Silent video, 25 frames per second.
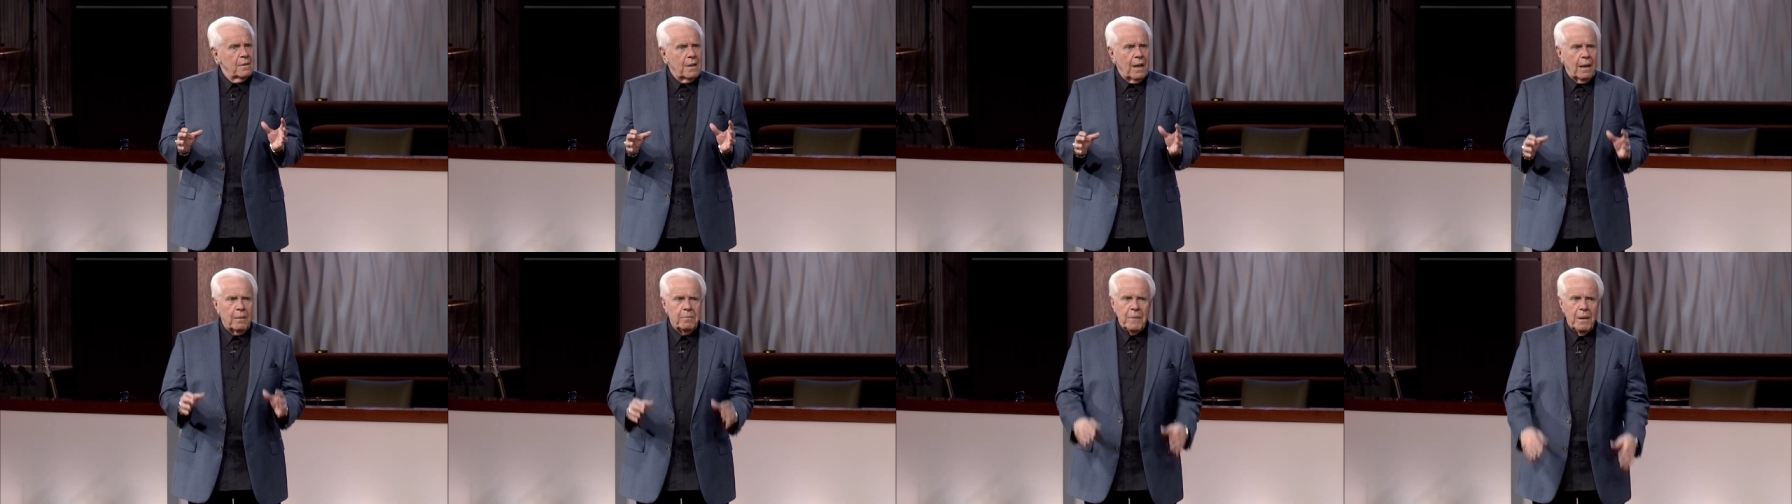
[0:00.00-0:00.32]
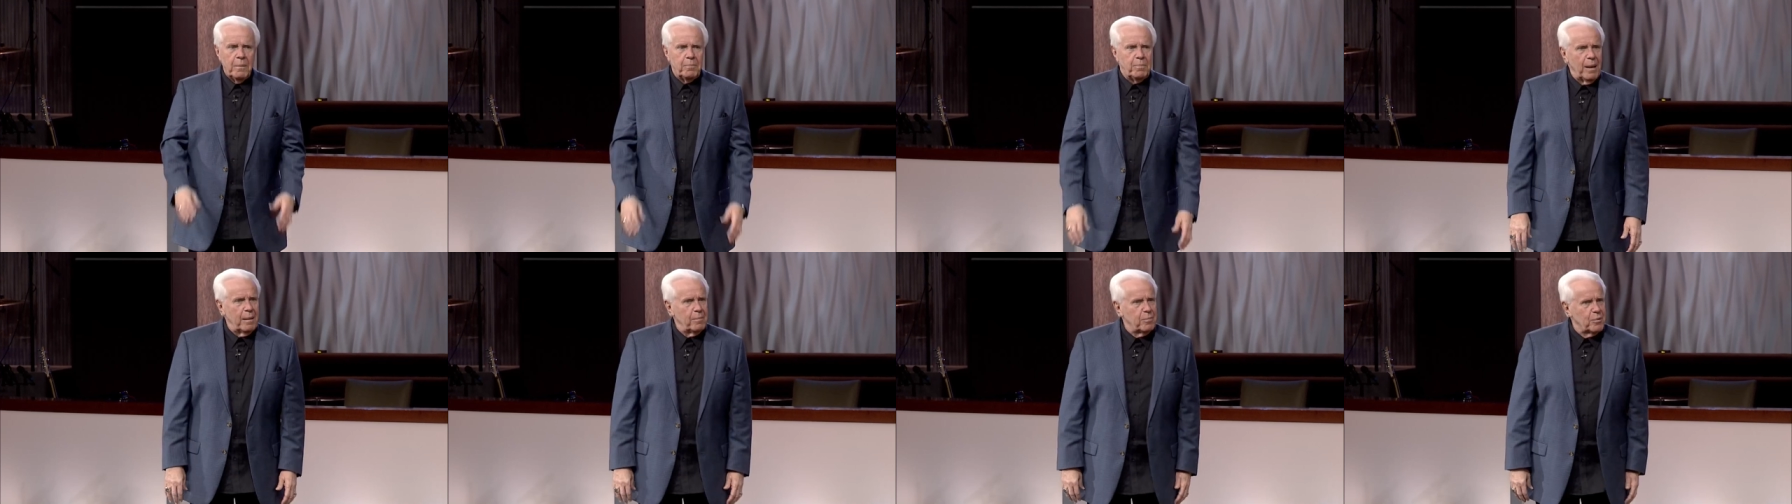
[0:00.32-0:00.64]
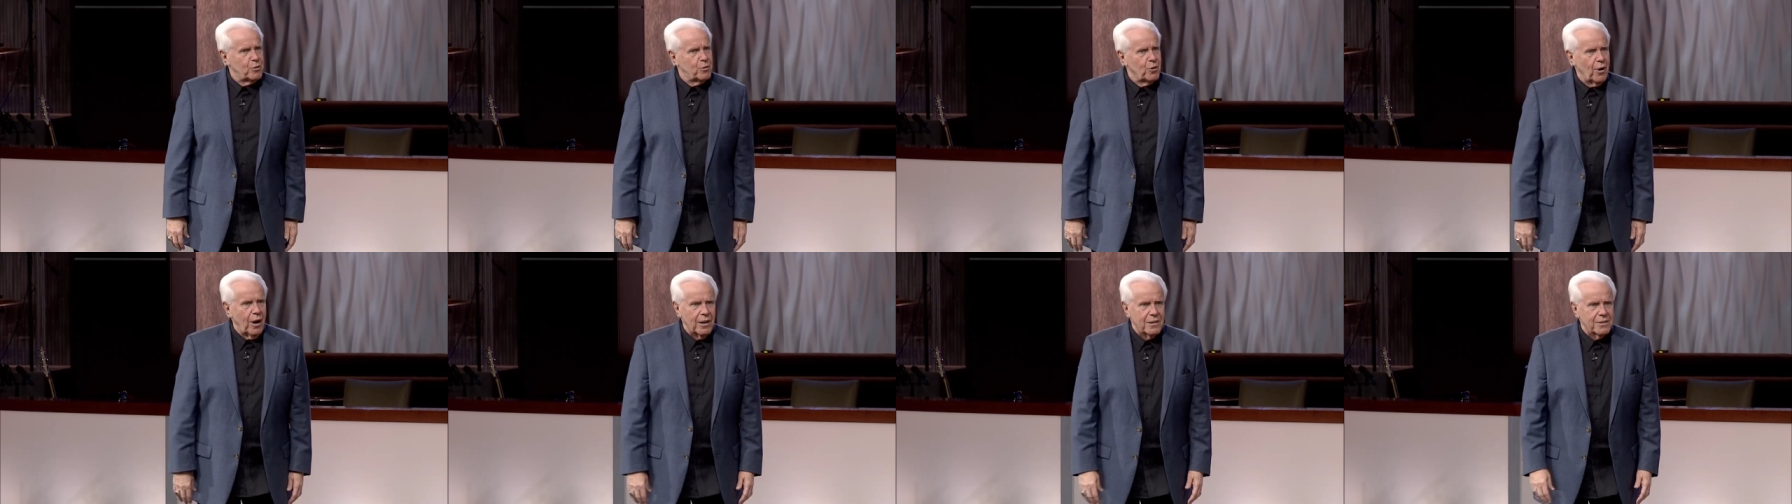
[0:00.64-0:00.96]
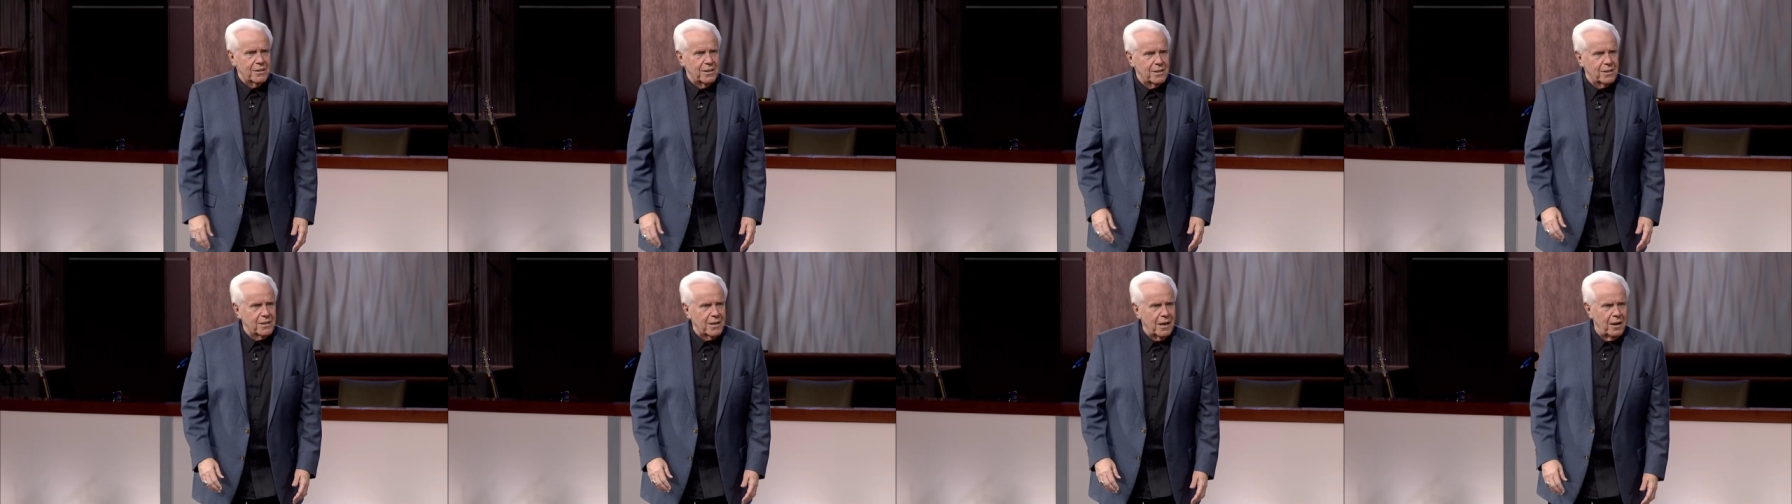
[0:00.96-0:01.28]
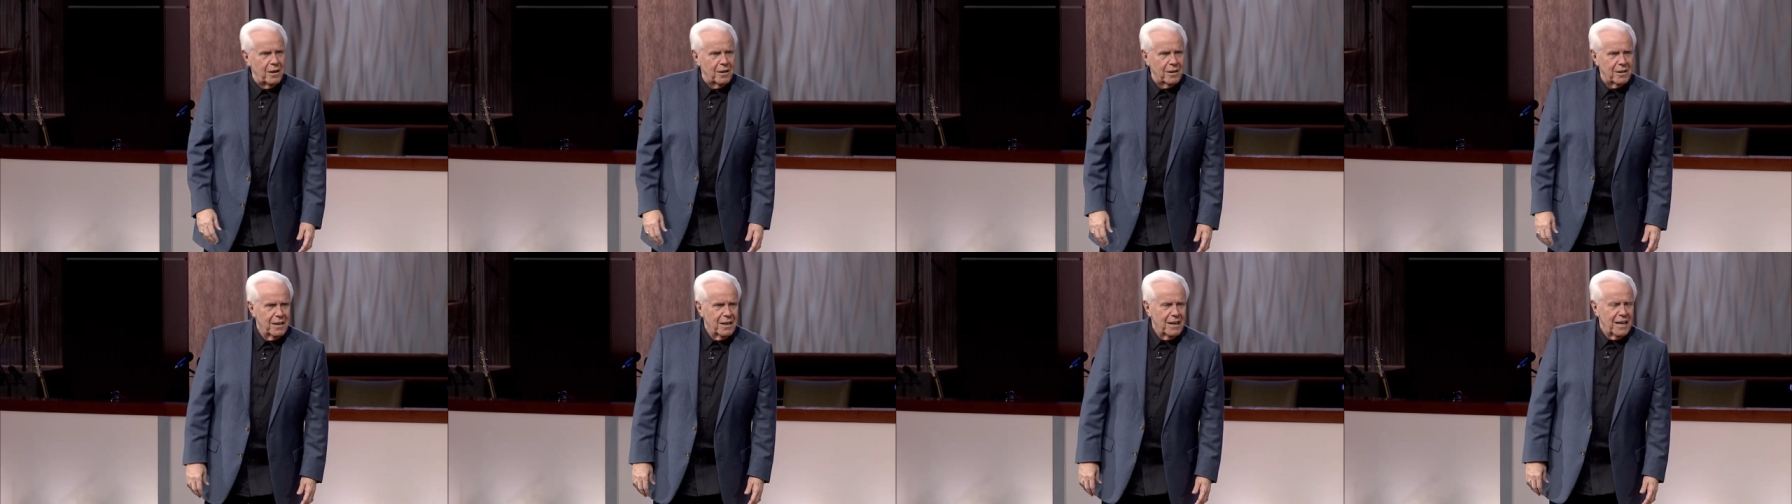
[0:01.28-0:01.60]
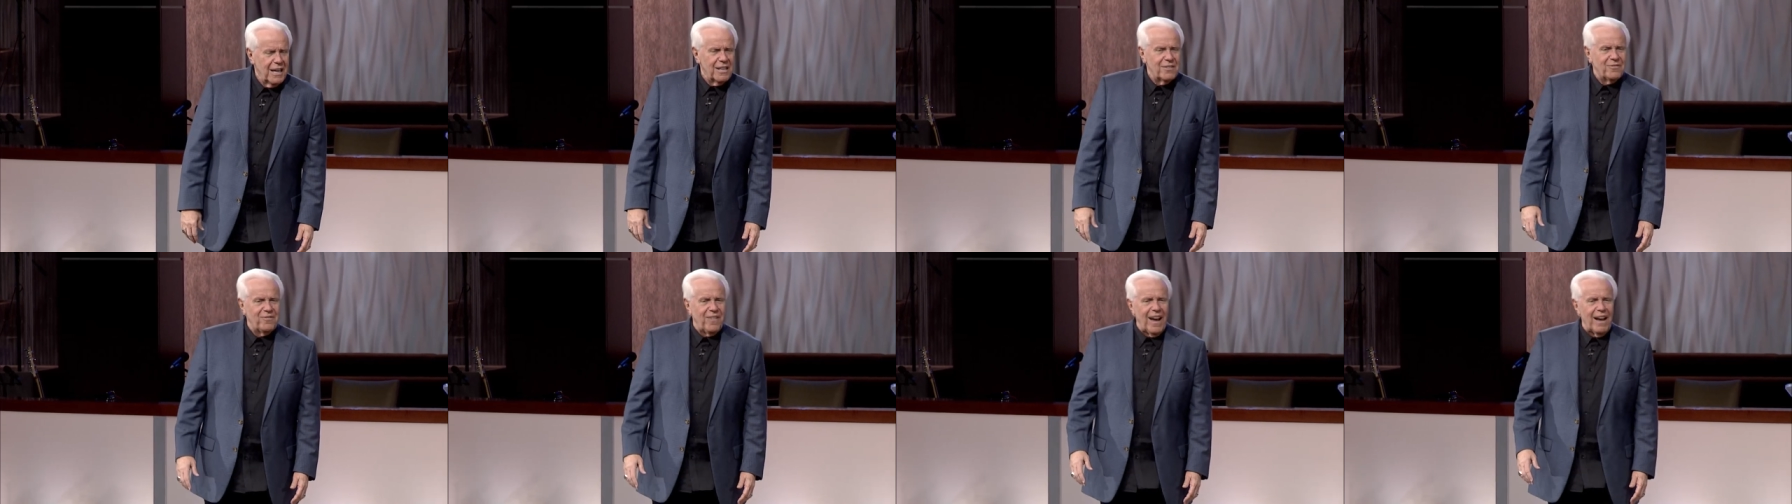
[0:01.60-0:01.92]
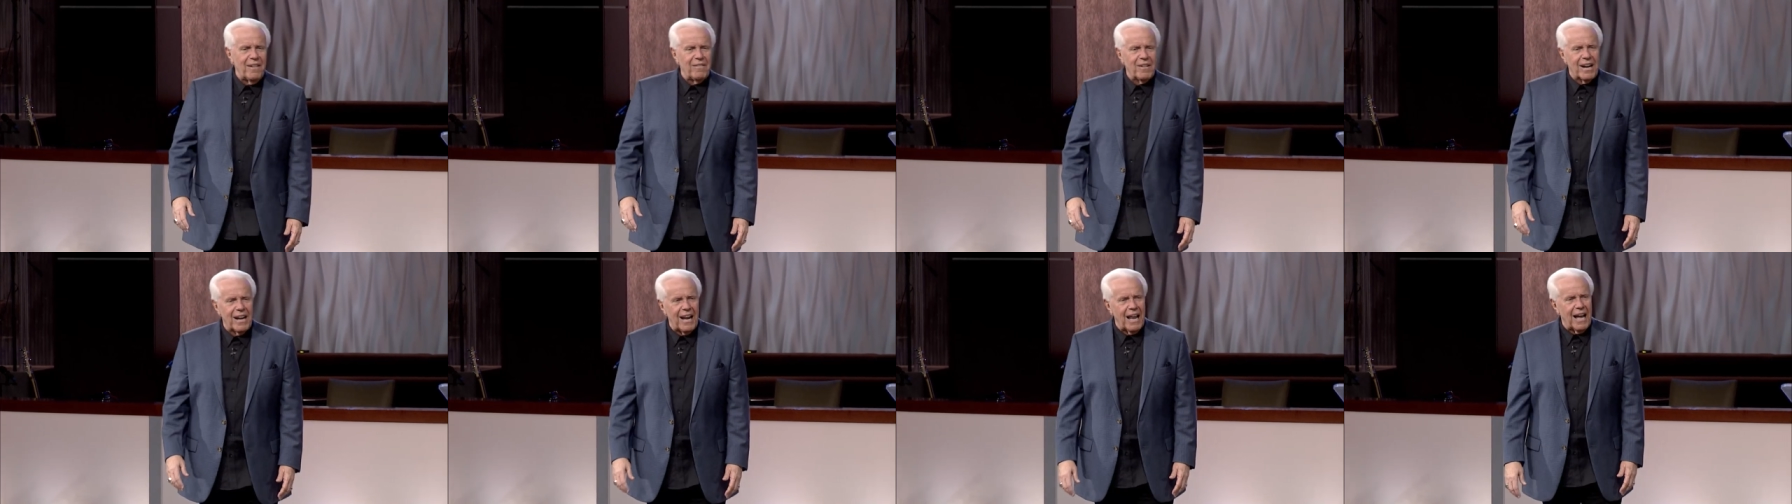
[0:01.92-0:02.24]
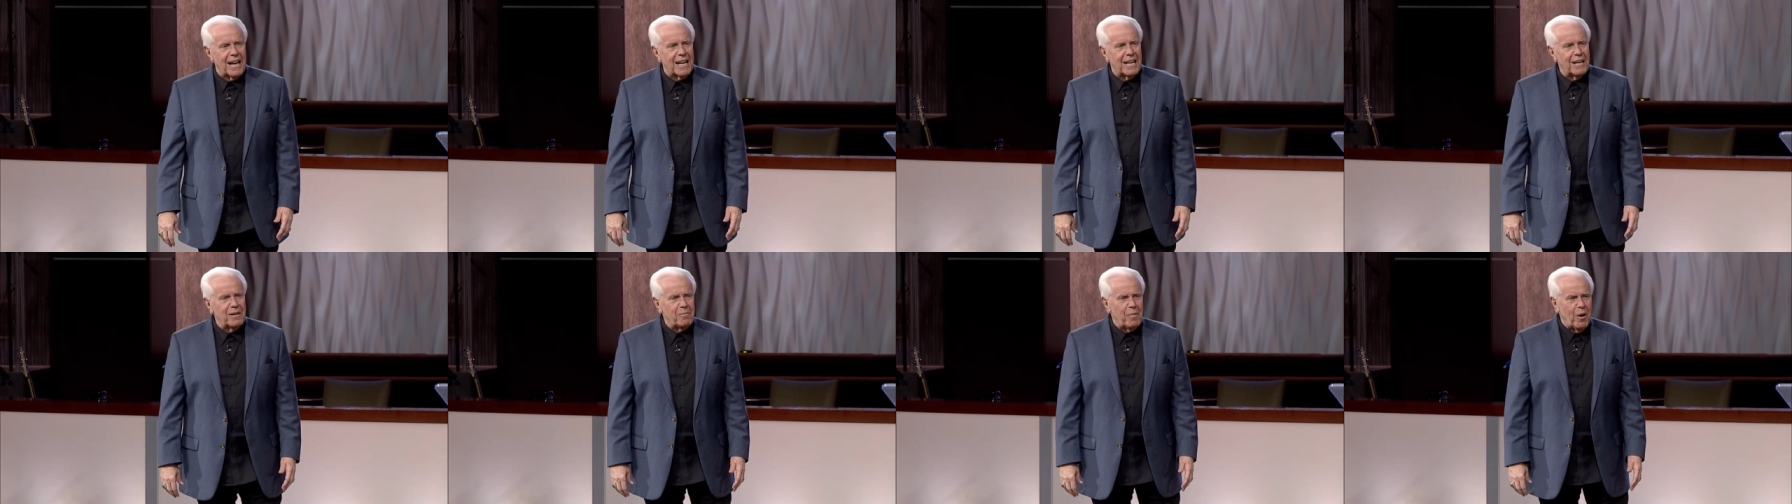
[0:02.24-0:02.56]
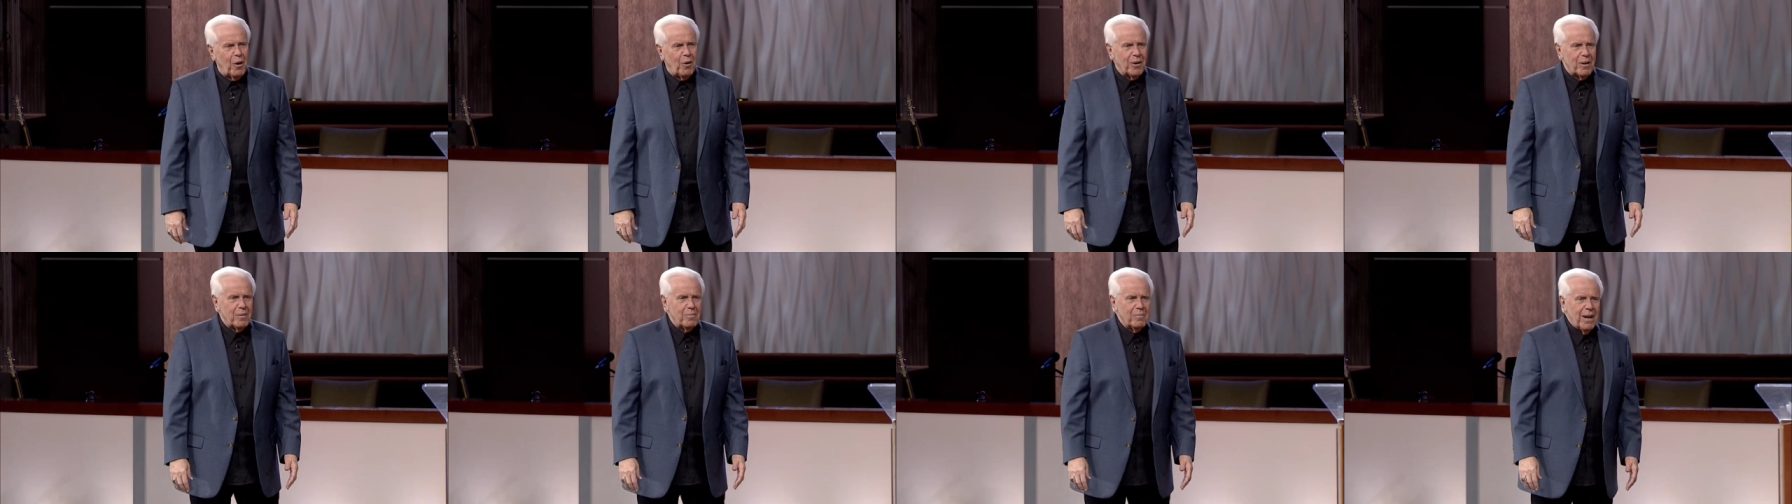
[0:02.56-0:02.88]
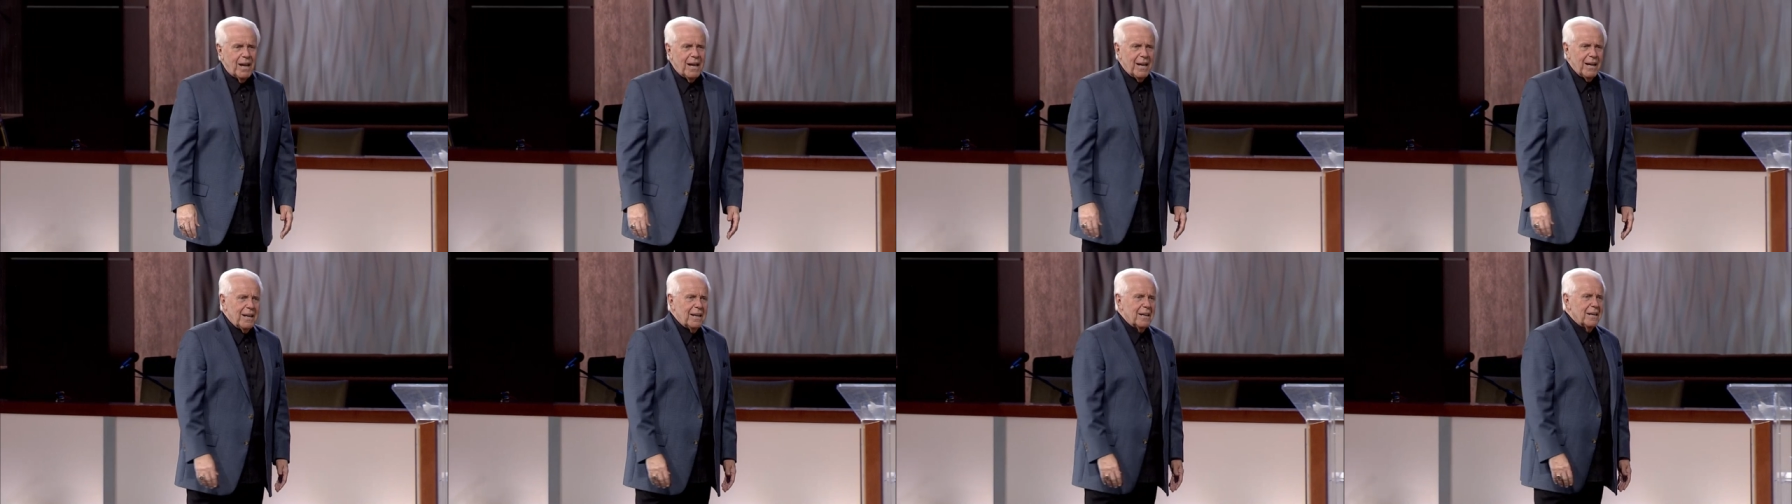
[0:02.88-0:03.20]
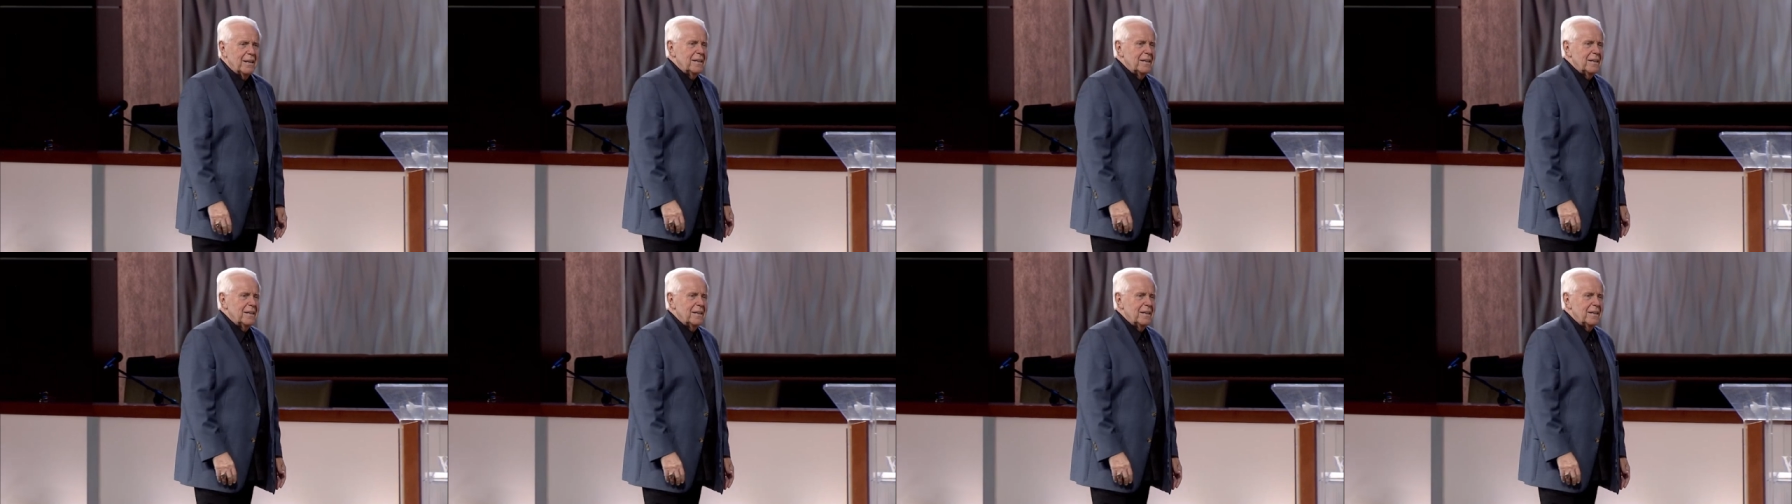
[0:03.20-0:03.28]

I mean, people drunk as skunk. It's 5 o'clock in the morning, man.